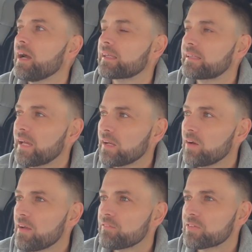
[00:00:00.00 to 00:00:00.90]

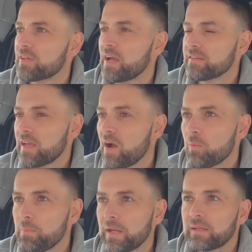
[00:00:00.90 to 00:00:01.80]
emphasise
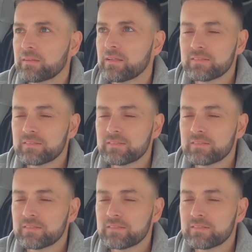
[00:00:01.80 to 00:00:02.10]
how big